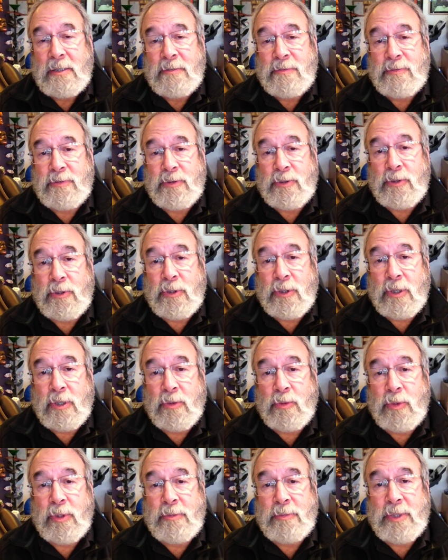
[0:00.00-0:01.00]

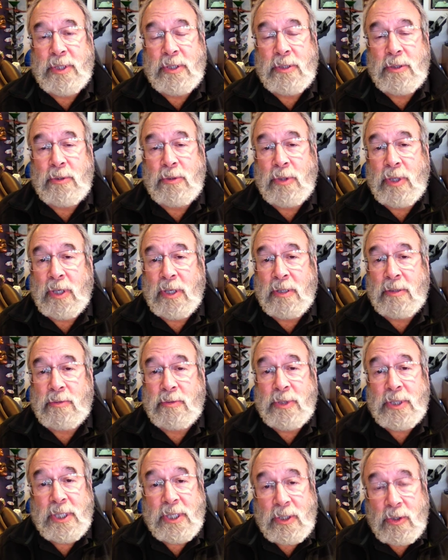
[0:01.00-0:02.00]
for women who are
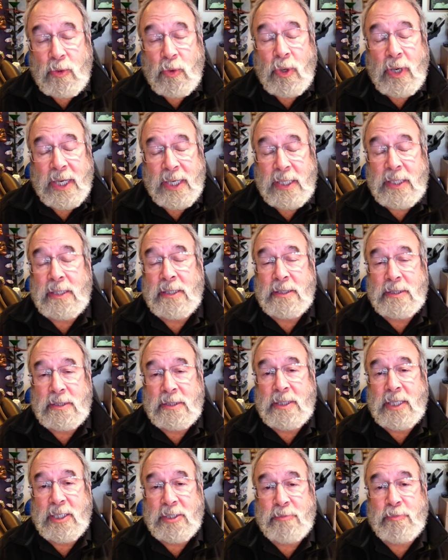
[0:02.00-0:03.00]
really quite
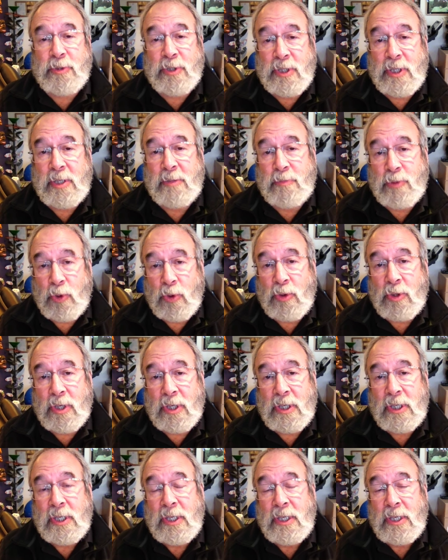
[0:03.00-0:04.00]
desperately
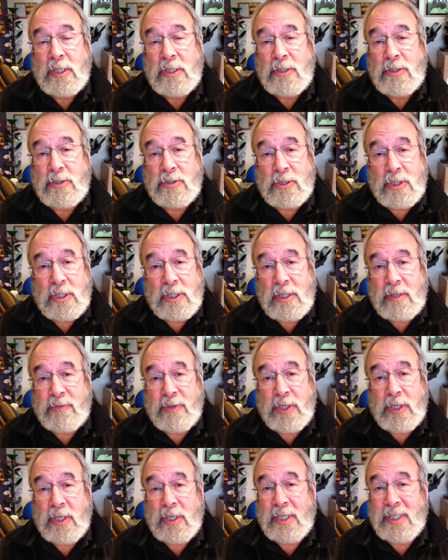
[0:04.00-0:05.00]
poor, usually
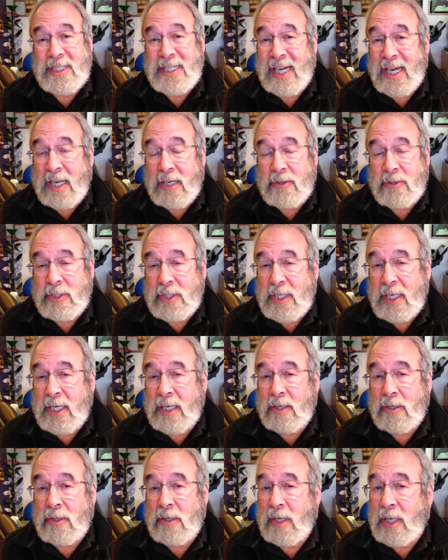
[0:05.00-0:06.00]
living on a dollar a
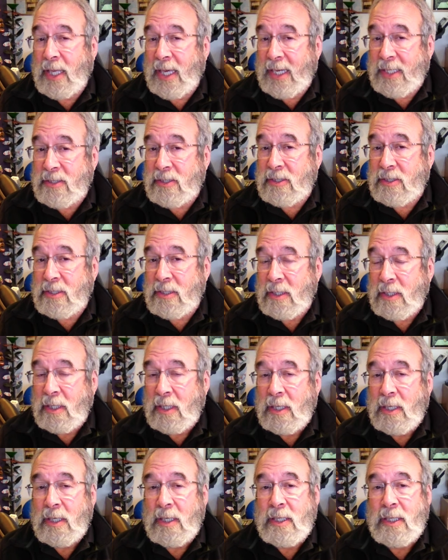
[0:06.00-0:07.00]
day or less
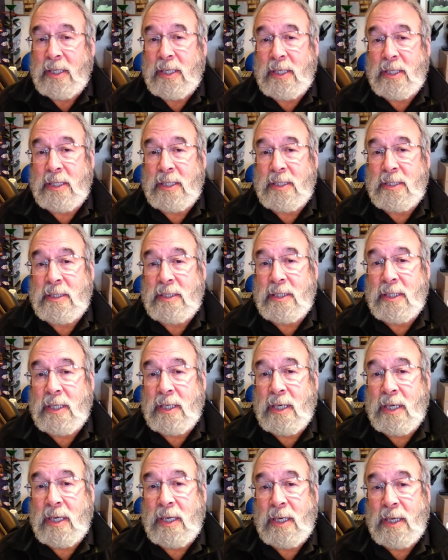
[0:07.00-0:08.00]
in
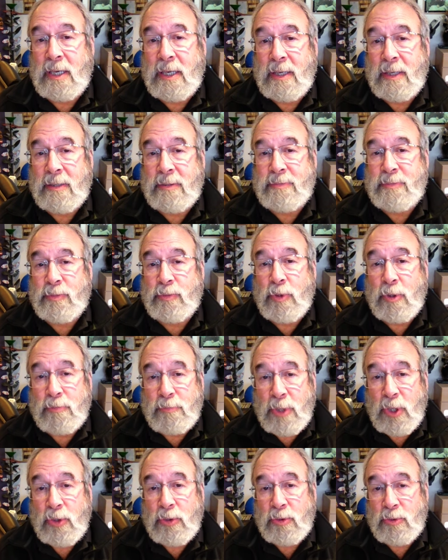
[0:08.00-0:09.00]

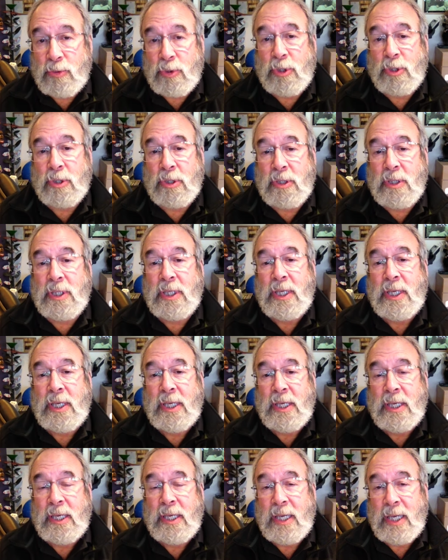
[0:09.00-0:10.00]
remote rural
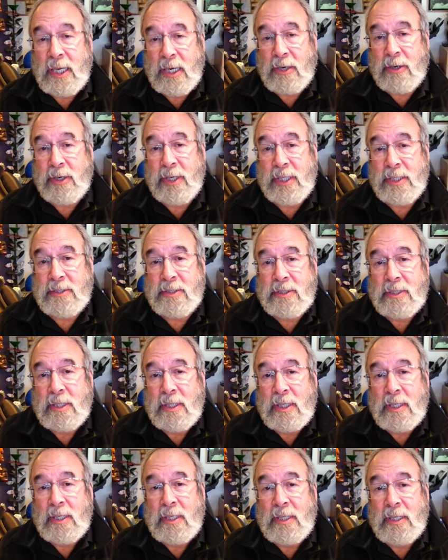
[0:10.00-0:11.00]
areas.
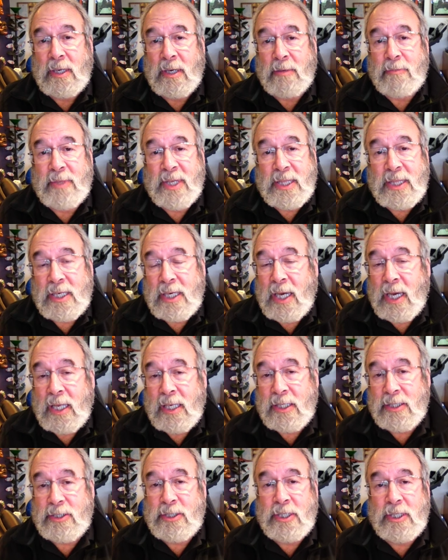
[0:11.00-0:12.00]
Our
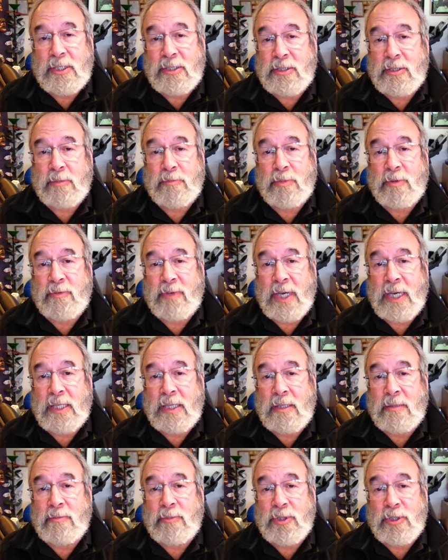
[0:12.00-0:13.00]
methodology is to
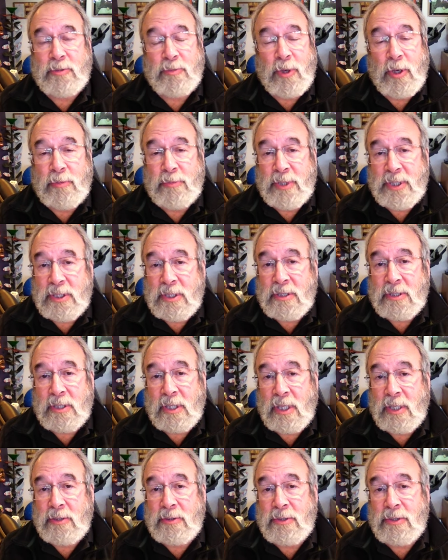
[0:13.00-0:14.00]
provide them with small business
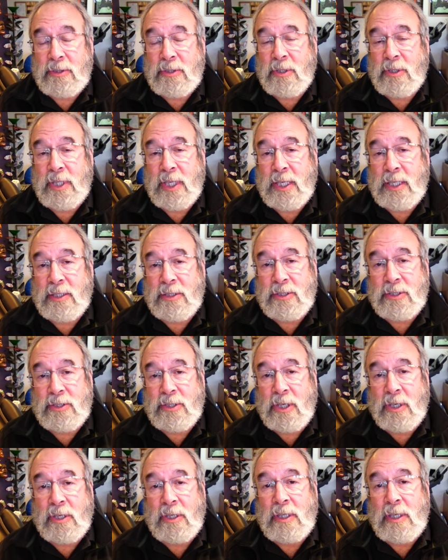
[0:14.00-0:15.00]
loans so they can
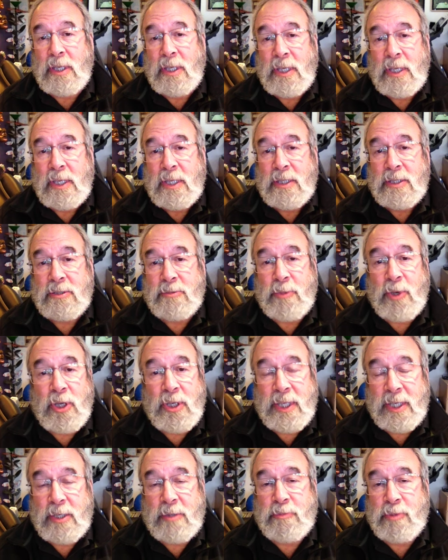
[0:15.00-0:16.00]
start
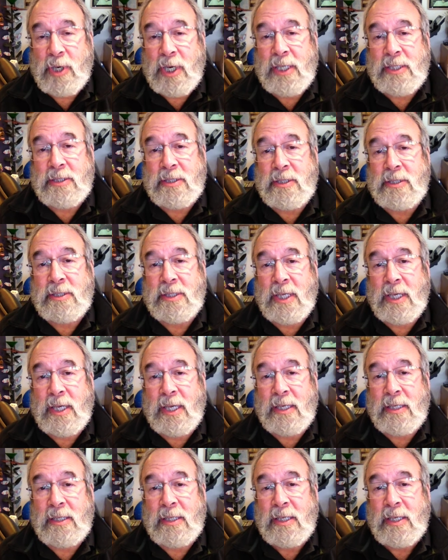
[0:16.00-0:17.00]
small enterprises
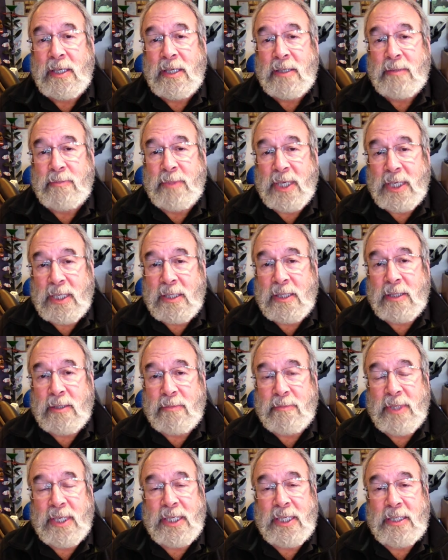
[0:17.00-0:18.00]
and make a little
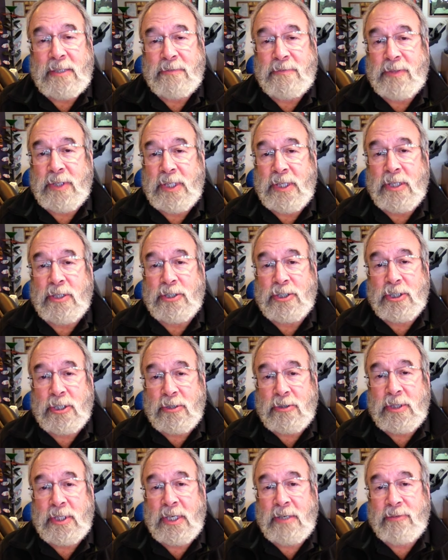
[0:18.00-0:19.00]
money to feed their
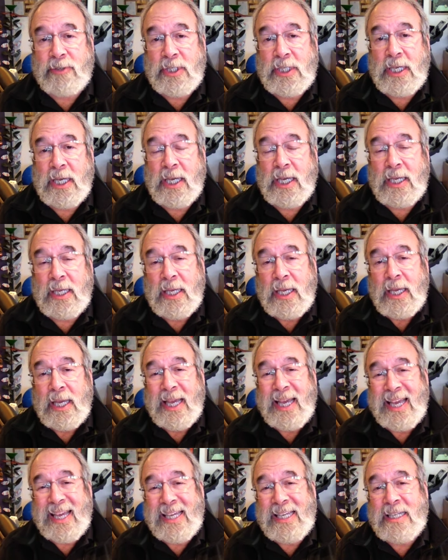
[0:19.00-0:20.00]
children every day,
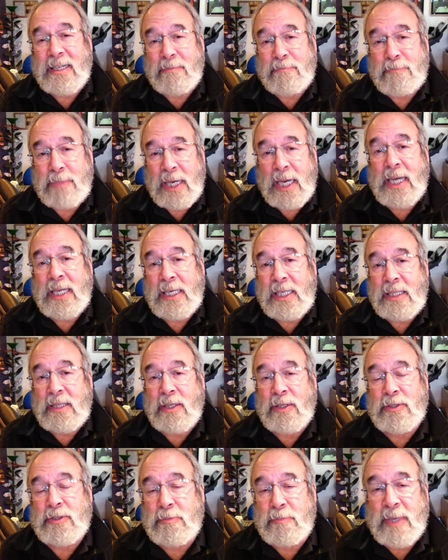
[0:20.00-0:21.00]
and combining
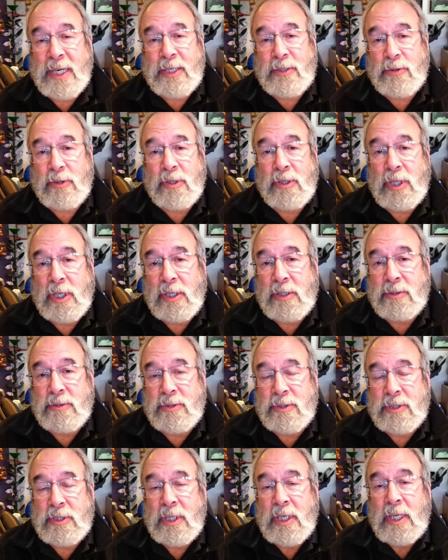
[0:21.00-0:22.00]
those micro
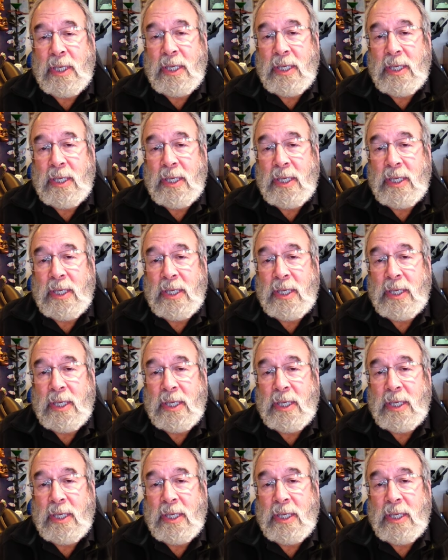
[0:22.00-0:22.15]
loans